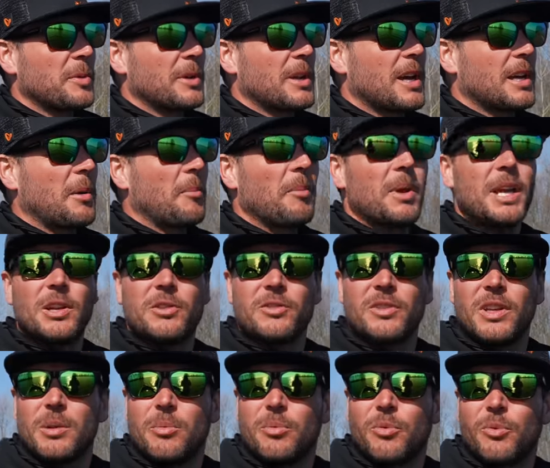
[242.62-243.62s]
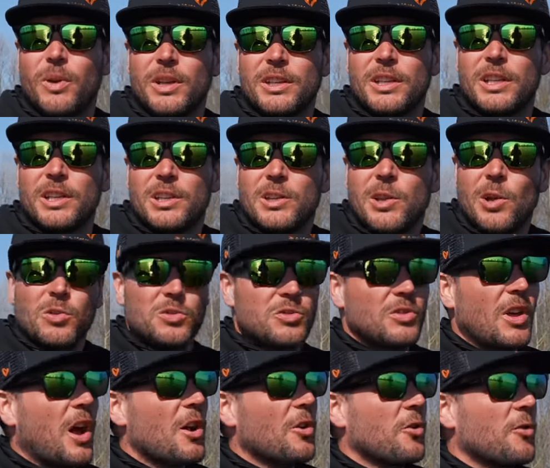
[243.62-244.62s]
where like a meter deep, and then it goes
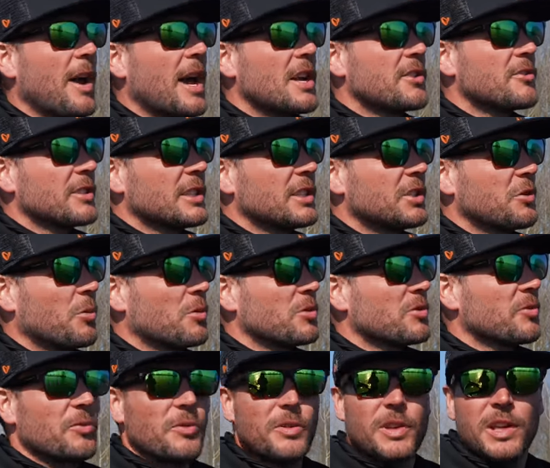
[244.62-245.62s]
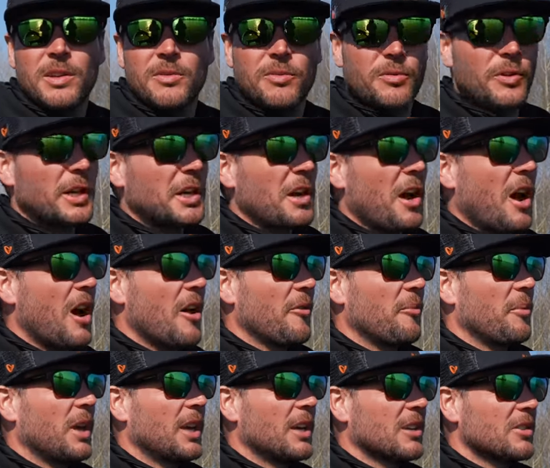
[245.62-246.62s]
down gradually towards three, three and a
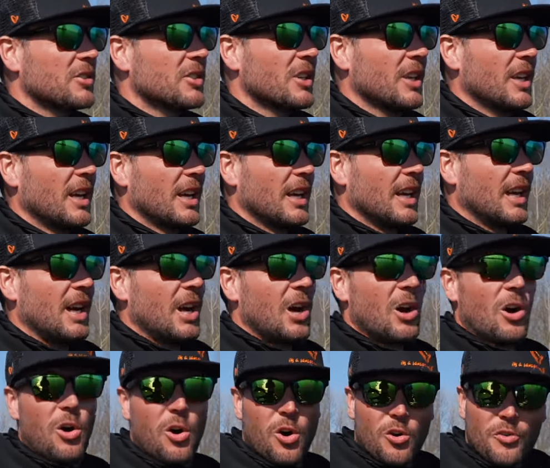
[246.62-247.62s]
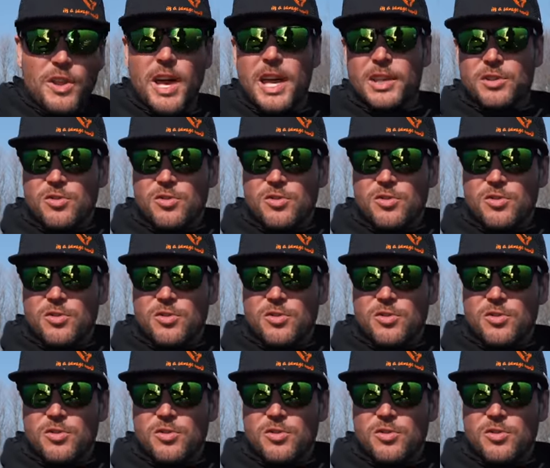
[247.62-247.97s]
half meters. On that